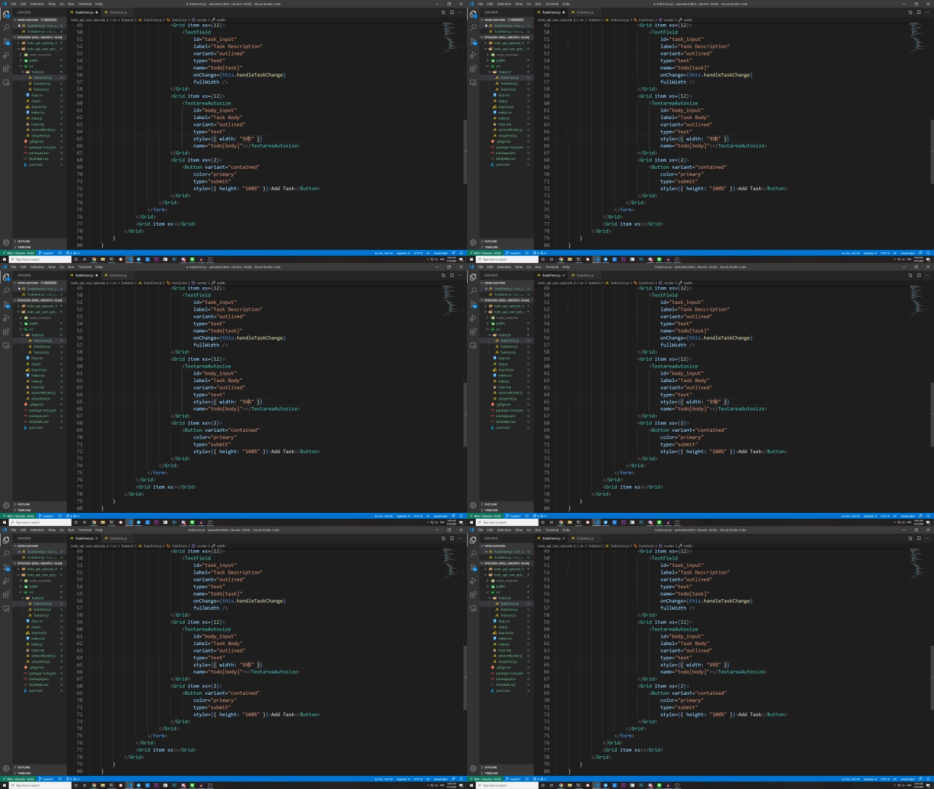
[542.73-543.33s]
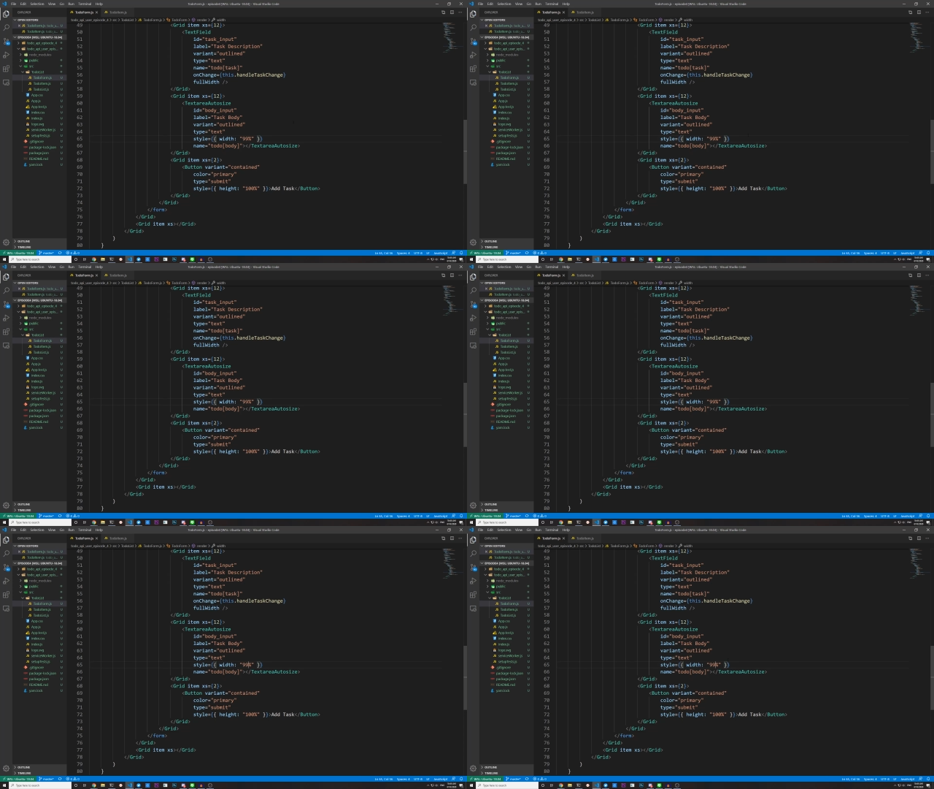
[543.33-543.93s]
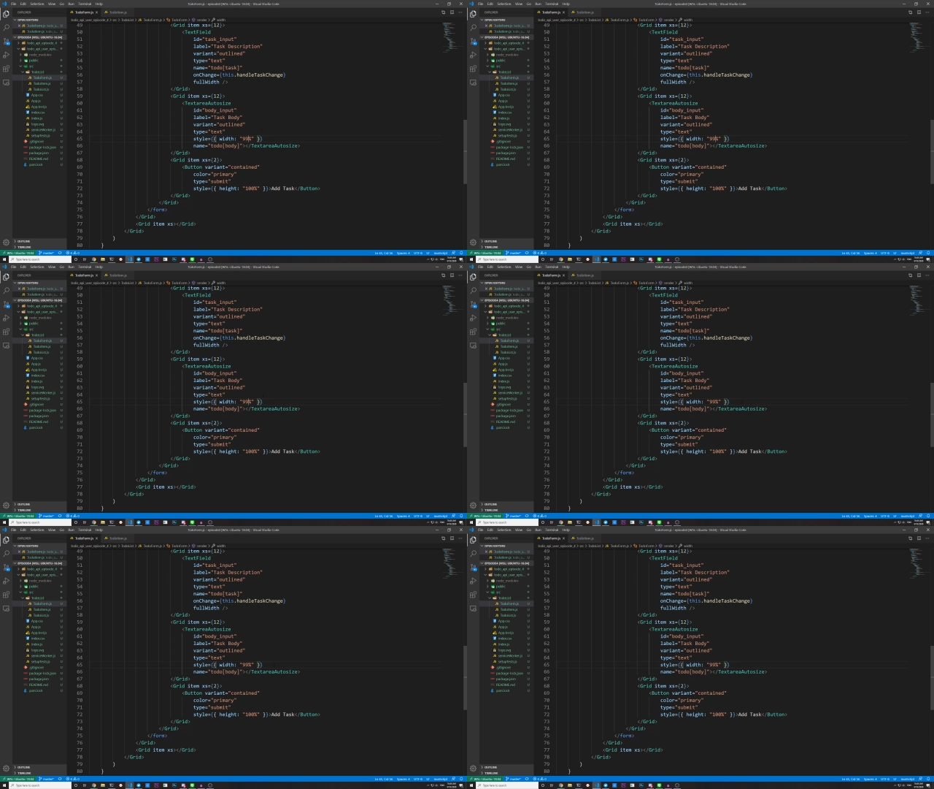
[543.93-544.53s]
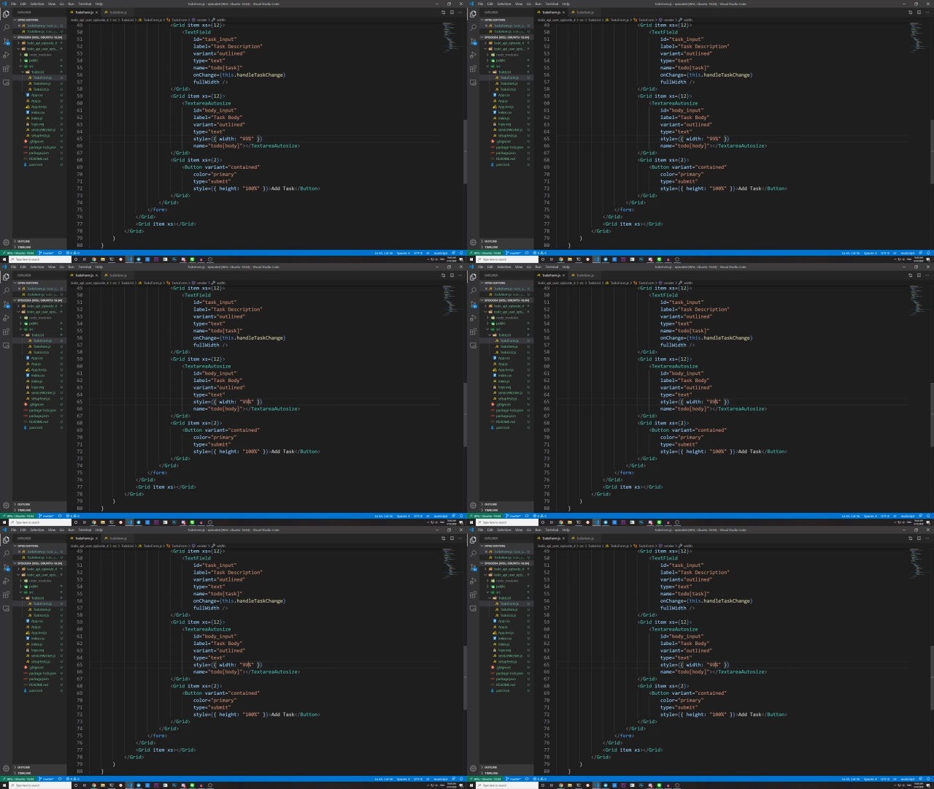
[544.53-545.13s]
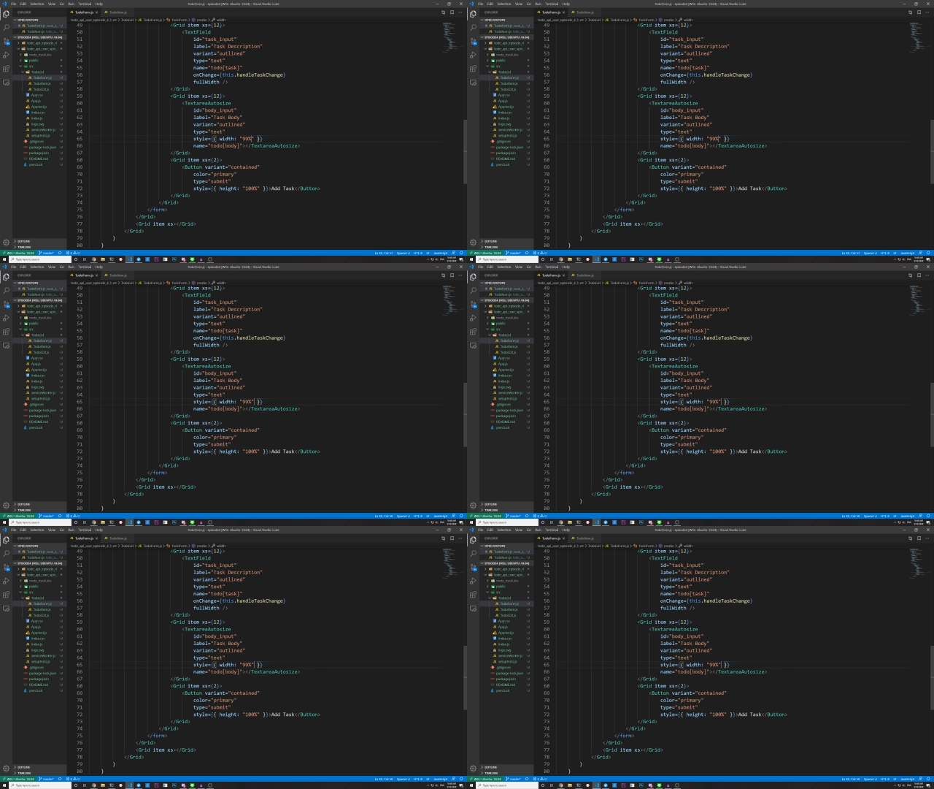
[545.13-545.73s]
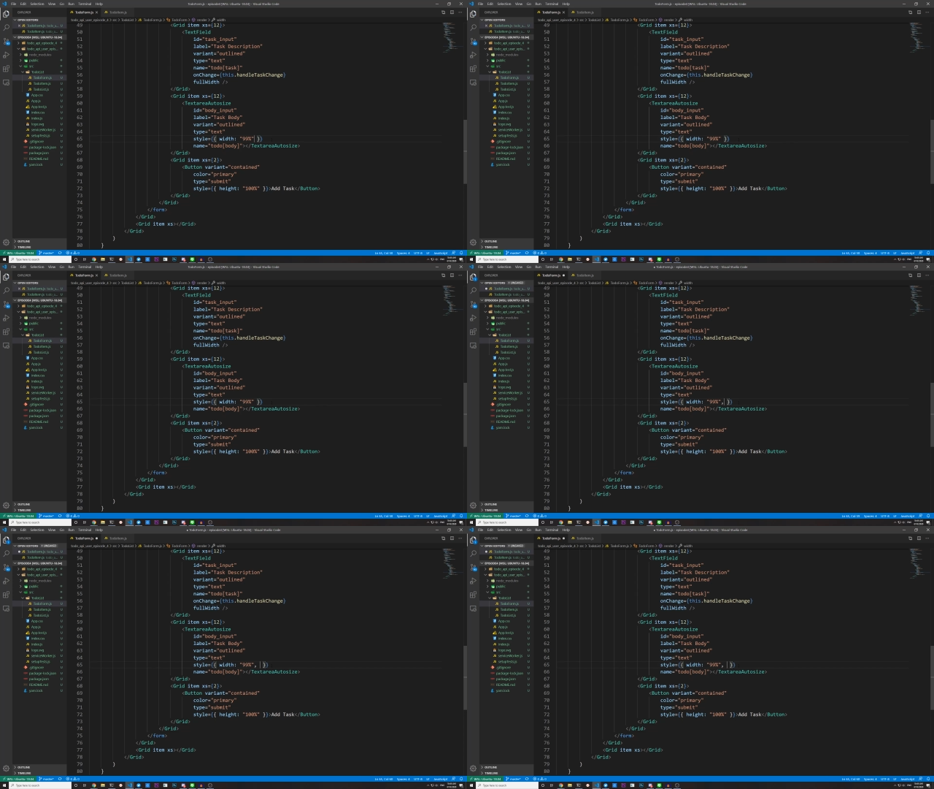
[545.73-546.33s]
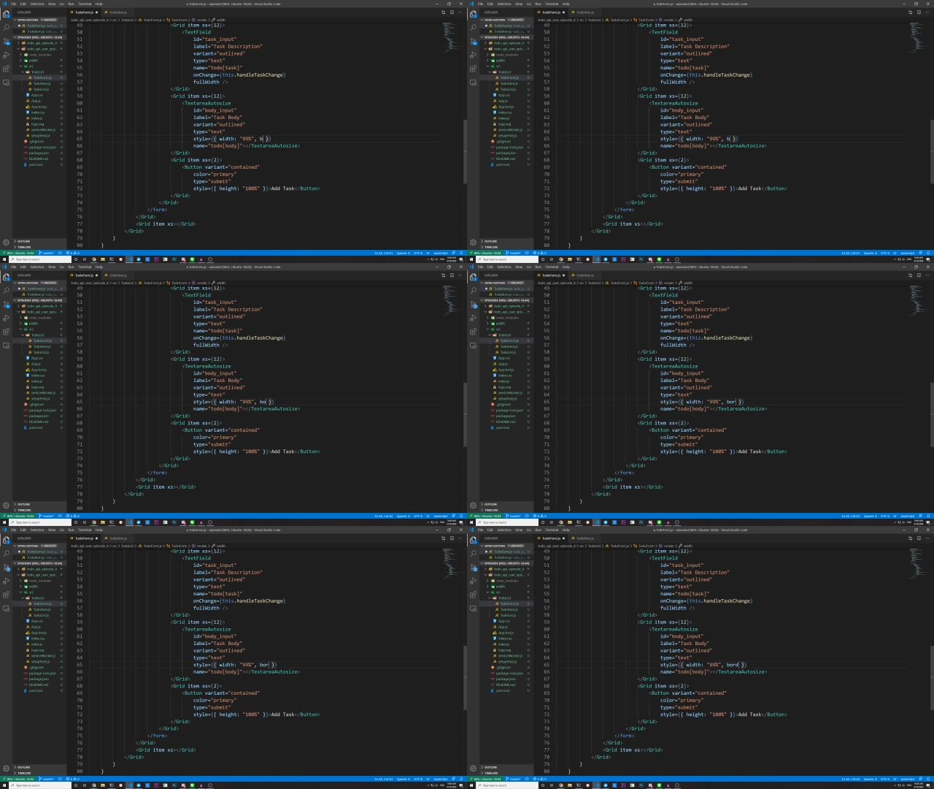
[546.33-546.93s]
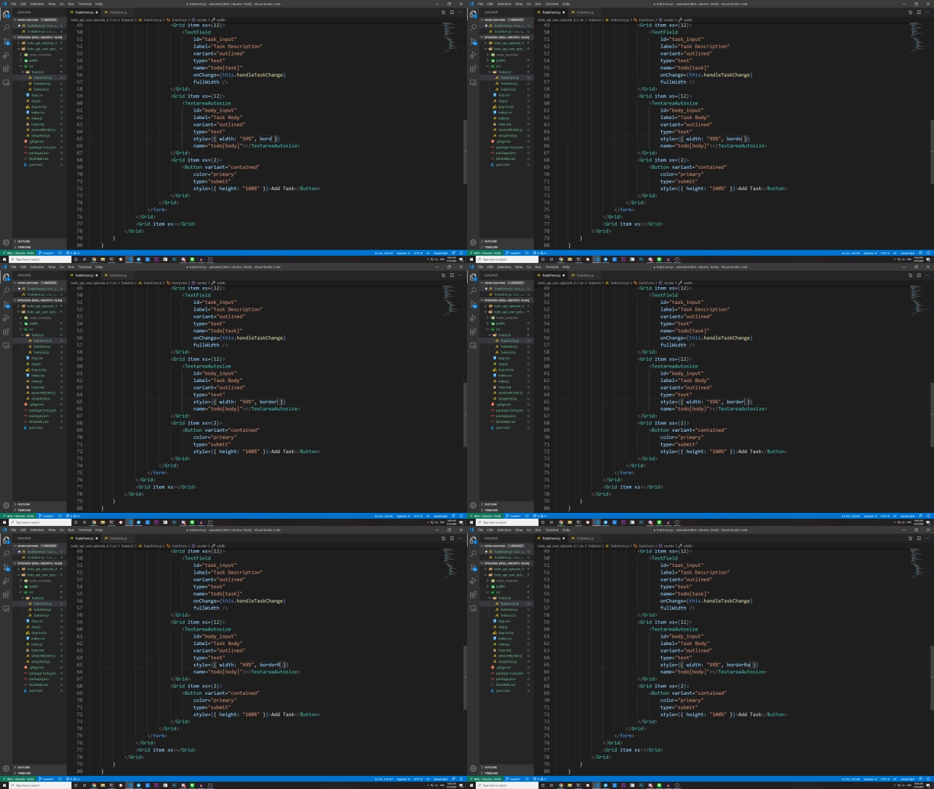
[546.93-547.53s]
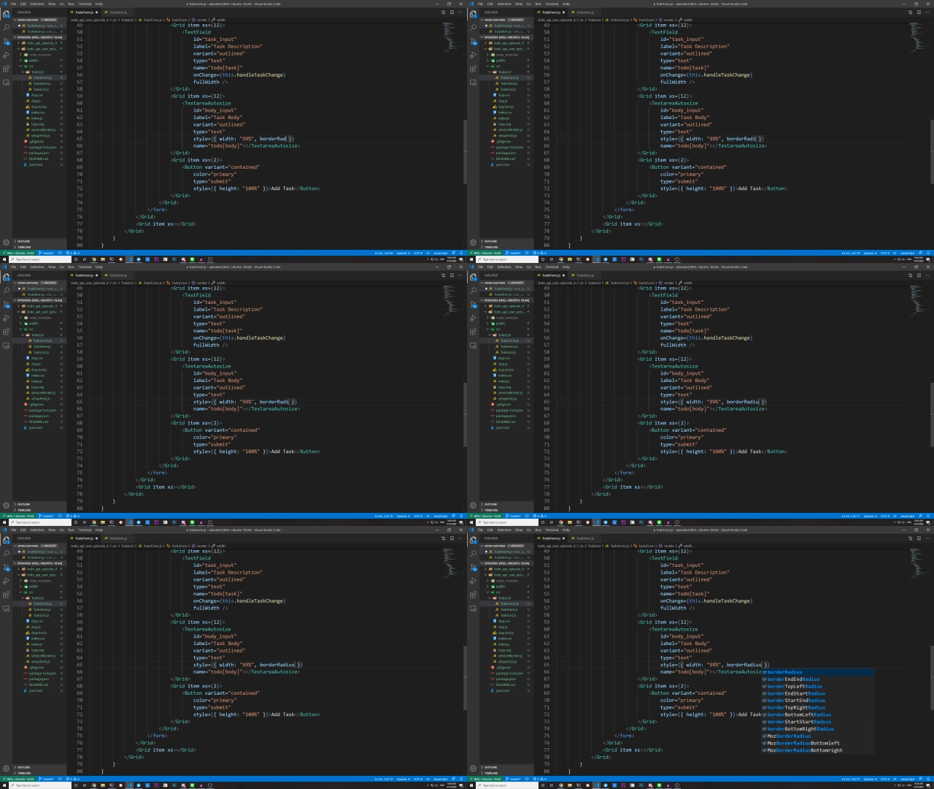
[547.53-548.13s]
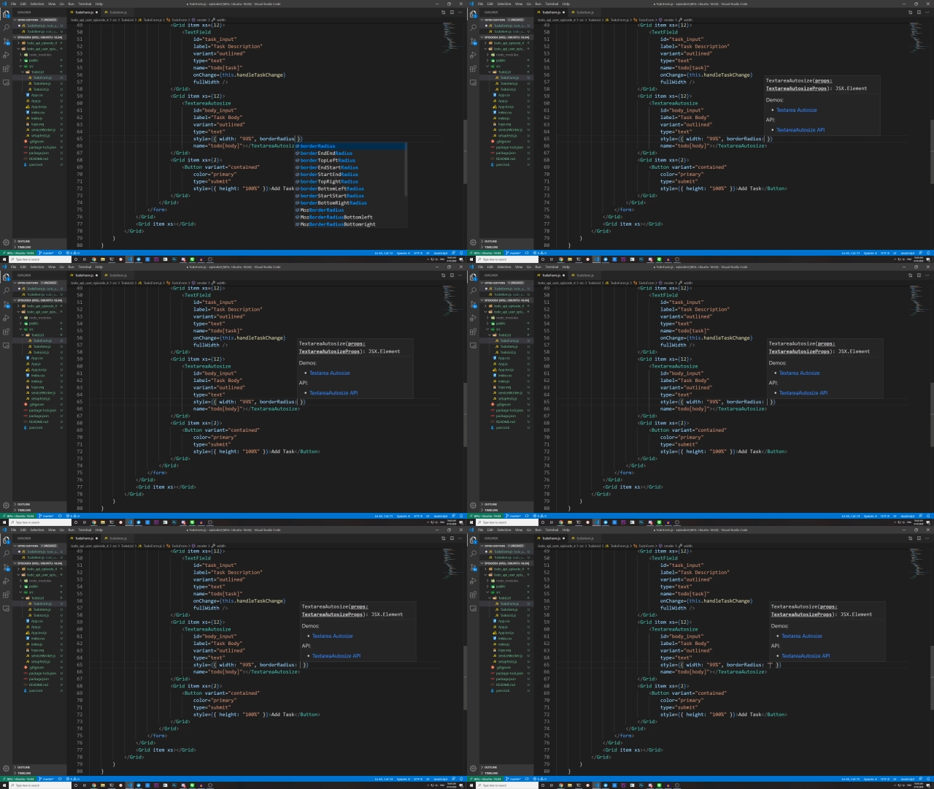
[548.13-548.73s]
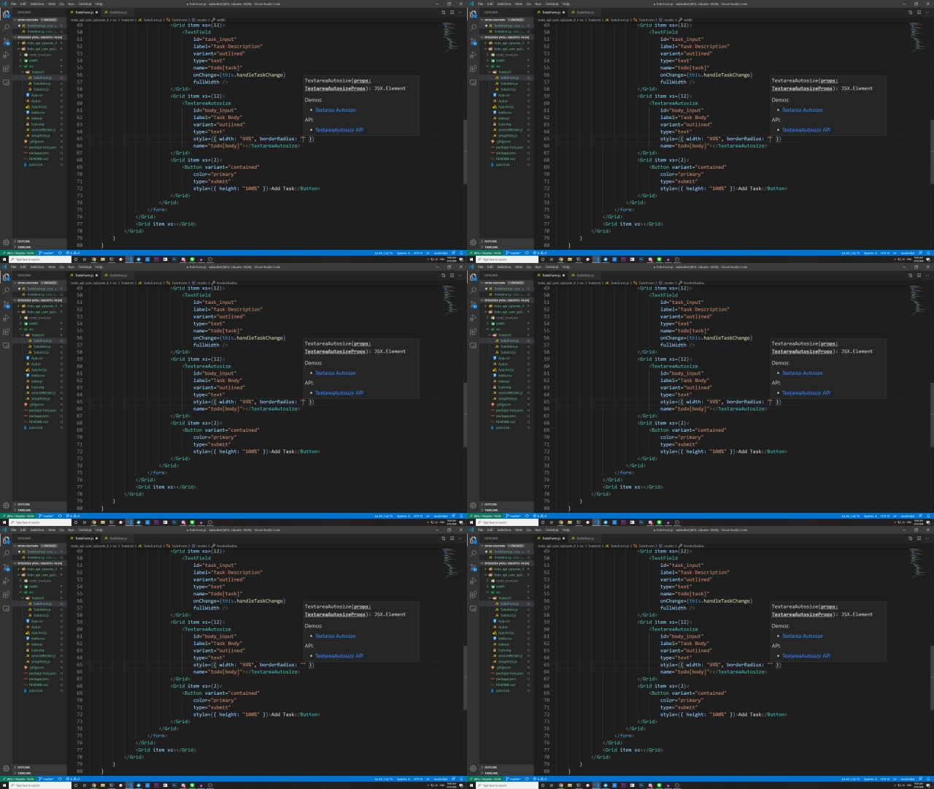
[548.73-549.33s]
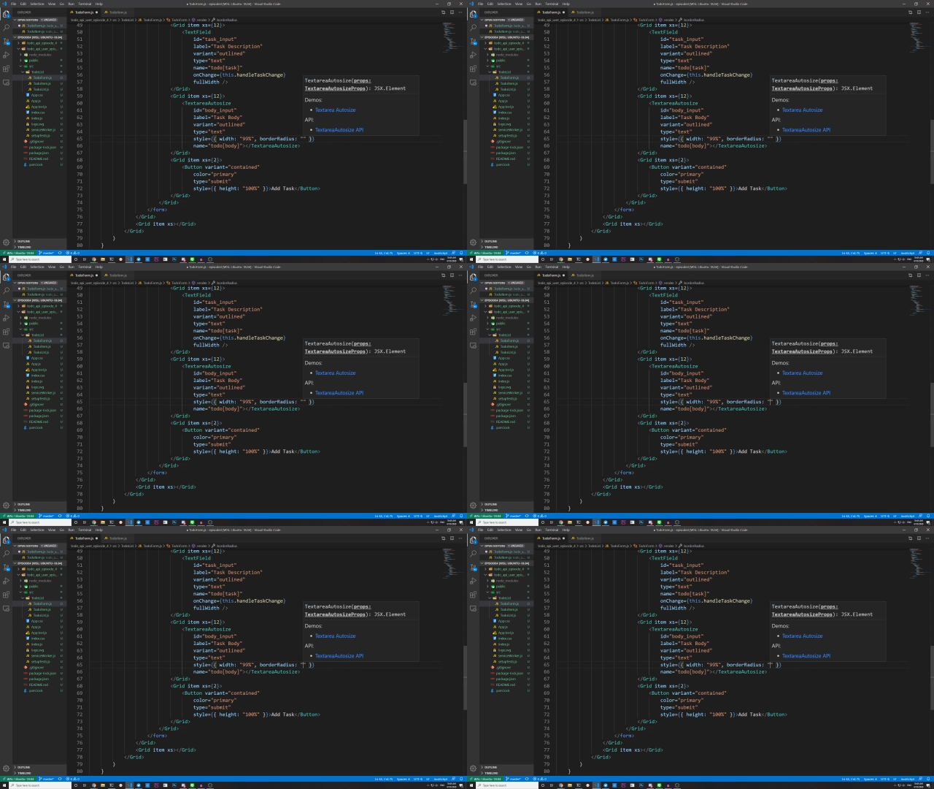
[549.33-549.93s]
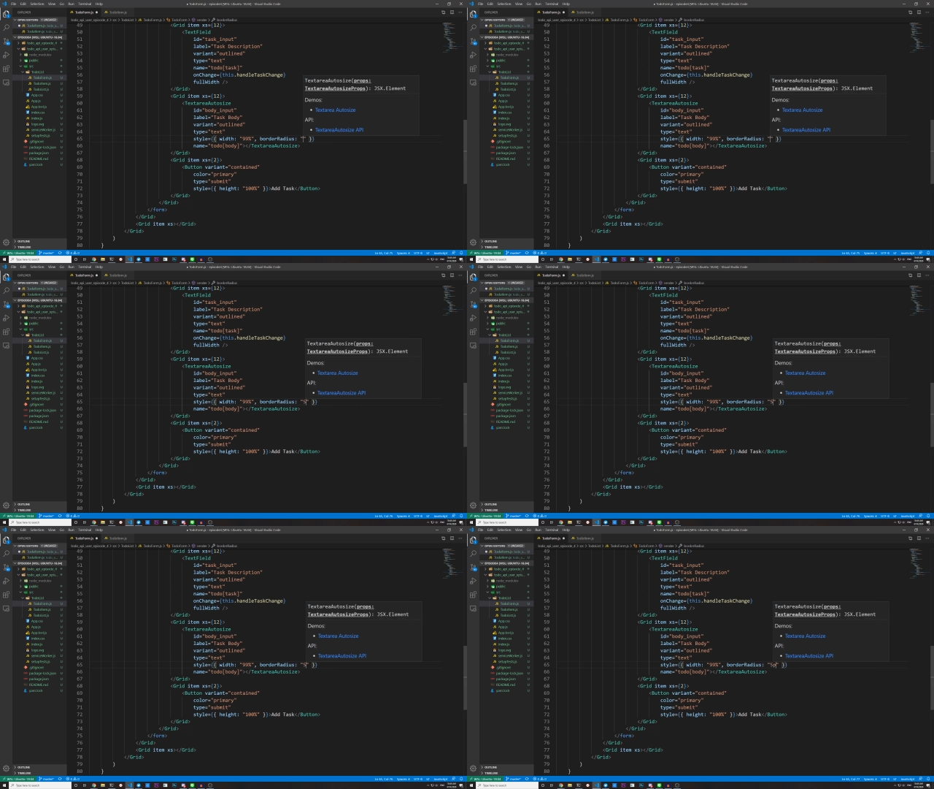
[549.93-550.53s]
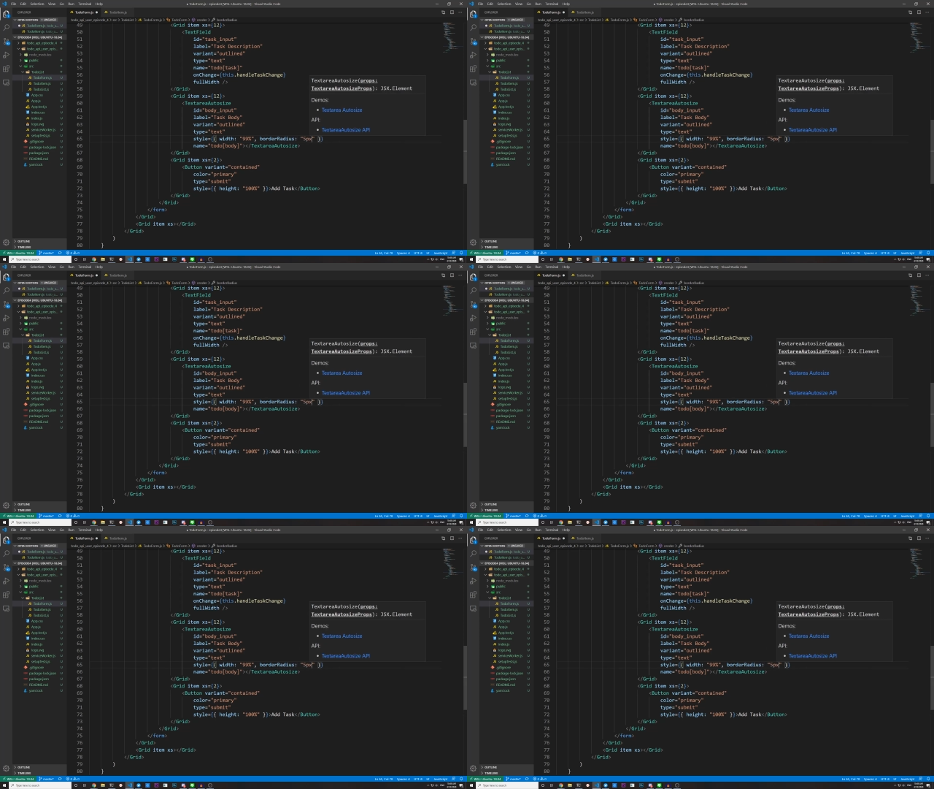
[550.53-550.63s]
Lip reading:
Nobody's mouth can be seen.